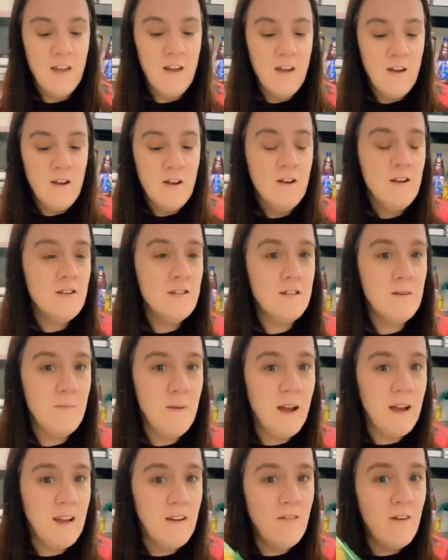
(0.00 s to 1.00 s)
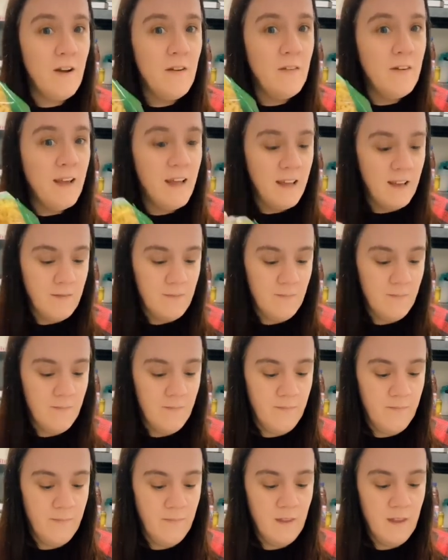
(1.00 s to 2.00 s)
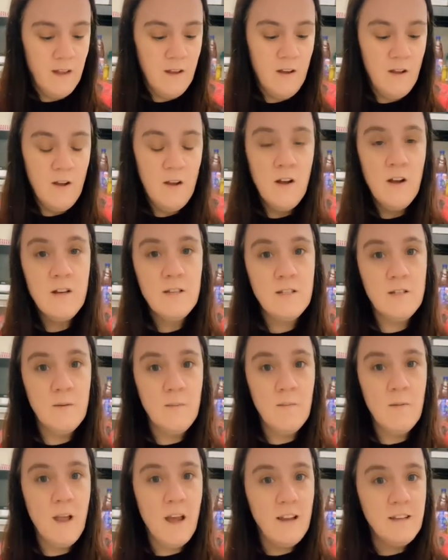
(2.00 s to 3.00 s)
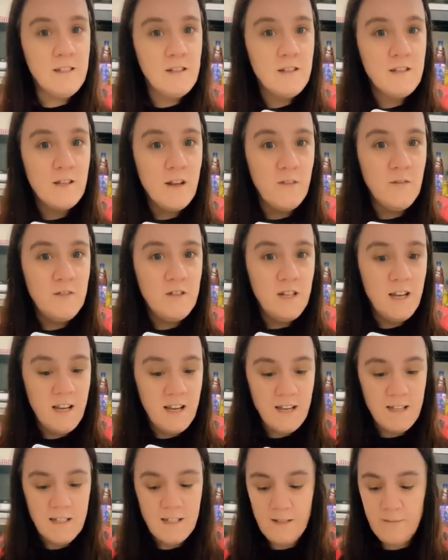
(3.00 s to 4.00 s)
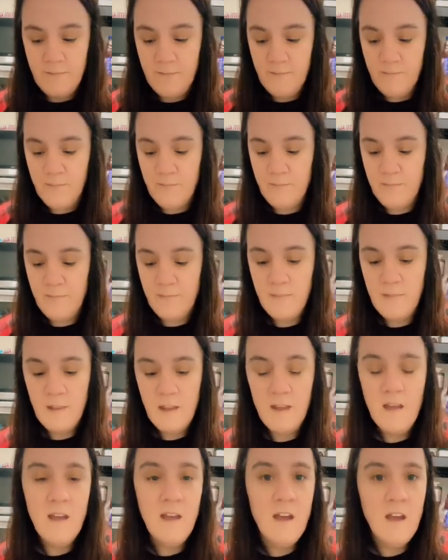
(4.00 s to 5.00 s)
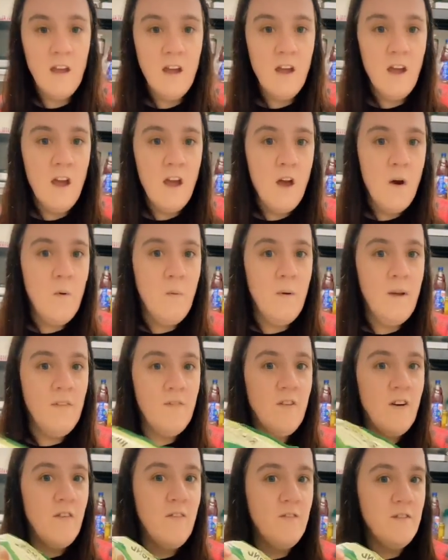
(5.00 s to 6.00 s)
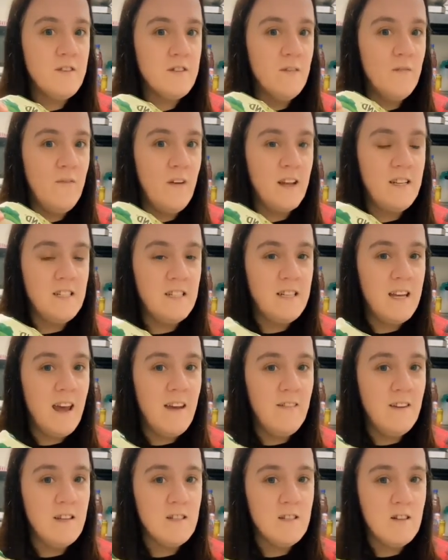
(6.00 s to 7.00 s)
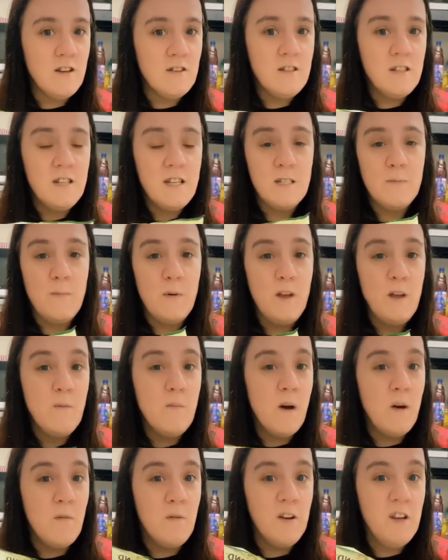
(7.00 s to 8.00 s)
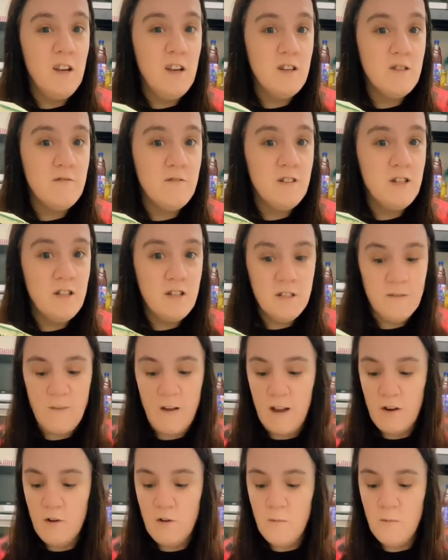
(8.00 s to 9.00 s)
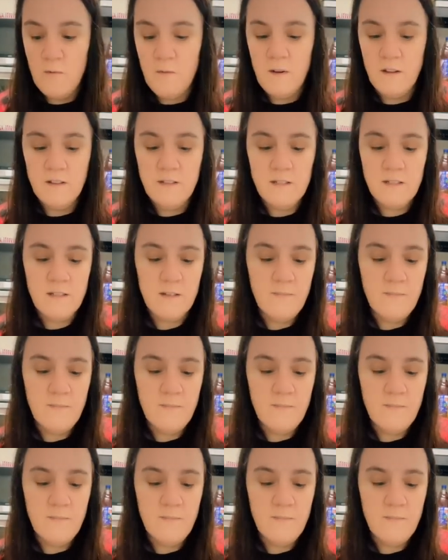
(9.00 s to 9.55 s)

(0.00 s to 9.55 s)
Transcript: Some macaroni, some lighter soft cheese. We've gone for some vegetarian sausages, but you might want to use reduced fat normal ones.